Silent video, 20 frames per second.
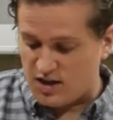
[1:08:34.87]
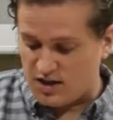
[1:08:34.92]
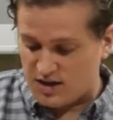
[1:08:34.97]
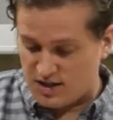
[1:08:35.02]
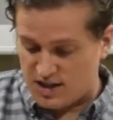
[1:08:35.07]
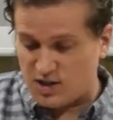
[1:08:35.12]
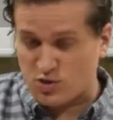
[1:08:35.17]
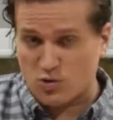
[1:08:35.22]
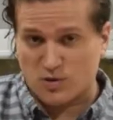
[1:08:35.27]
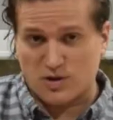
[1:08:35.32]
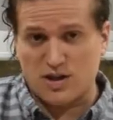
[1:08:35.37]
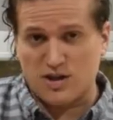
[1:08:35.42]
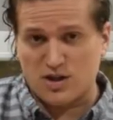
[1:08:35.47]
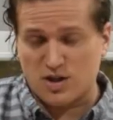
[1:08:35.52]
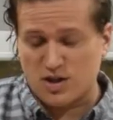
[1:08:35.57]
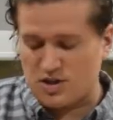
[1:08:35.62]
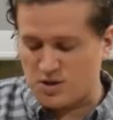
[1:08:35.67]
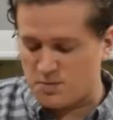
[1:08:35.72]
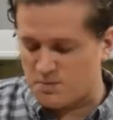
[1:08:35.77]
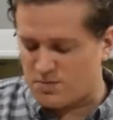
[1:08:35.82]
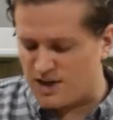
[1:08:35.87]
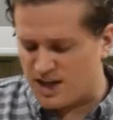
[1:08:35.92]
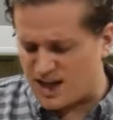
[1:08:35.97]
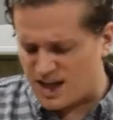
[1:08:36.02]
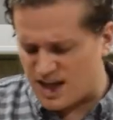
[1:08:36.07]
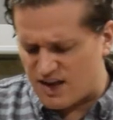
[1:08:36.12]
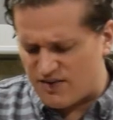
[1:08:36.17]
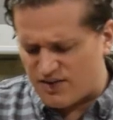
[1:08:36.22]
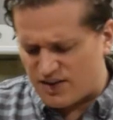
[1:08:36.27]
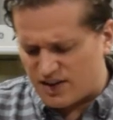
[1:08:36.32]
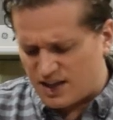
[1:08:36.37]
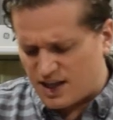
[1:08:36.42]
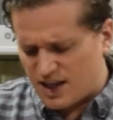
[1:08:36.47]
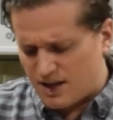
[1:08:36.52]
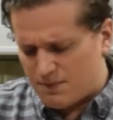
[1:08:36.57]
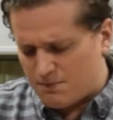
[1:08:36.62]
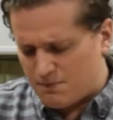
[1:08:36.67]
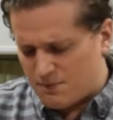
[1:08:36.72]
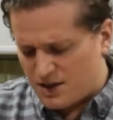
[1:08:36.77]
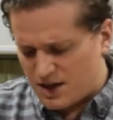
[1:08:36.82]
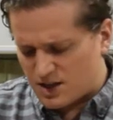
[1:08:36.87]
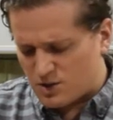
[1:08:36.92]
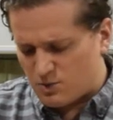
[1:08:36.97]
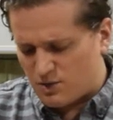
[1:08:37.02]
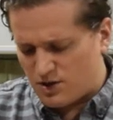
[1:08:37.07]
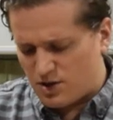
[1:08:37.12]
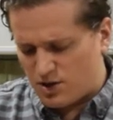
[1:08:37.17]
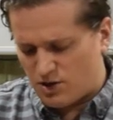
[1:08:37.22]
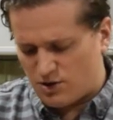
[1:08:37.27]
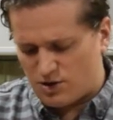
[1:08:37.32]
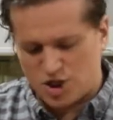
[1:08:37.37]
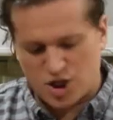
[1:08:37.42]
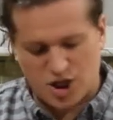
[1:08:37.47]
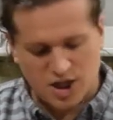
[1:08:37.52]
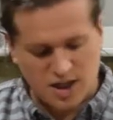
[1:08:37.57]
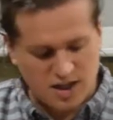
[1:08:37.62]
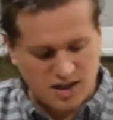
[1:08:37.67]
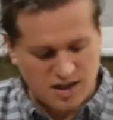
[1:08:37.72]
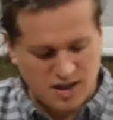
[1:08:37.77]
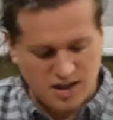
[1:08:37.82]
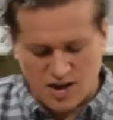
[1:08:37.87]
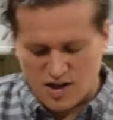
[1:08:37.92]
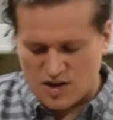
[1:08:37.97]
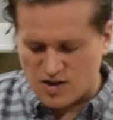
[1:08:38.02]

these tortilla shells pretty evenly mixed with your chicken